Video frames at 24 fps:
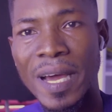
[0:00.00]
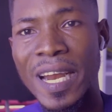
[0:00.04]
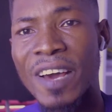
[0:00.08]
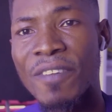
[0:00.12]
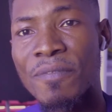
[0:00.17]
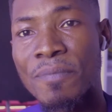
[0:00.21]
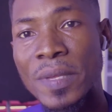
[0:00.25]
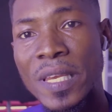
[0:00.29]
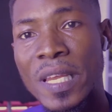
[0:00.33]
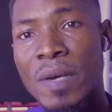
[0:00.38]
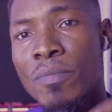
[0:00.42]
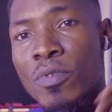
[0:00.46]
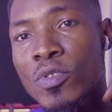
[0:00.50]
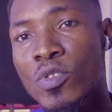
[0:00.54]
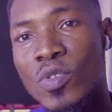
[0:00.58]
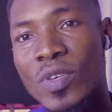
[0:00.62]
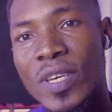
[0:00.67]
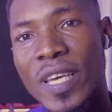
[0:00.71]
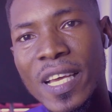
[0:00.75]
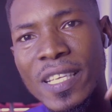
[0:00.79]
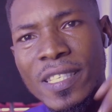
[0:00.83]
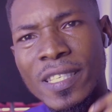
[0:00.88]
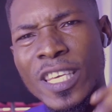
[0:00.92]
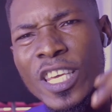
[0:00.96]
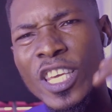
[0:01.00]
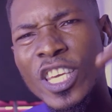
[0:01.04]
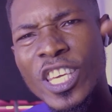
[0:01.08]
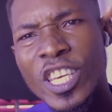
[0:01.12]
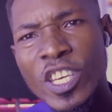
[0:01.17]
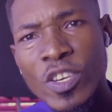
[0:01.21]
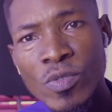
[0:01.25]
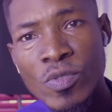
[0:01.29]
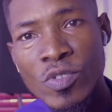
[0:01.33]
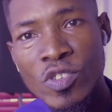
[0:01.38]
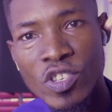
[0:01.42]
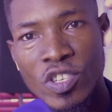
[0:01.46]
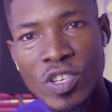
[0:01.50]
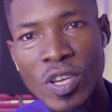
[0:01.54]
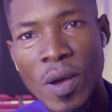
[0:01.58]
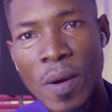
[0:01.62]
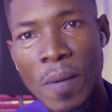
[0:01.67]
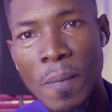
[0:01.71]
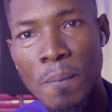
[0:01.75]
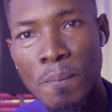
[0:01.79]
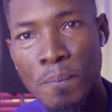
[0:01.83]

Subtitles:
and I've been able to get a huge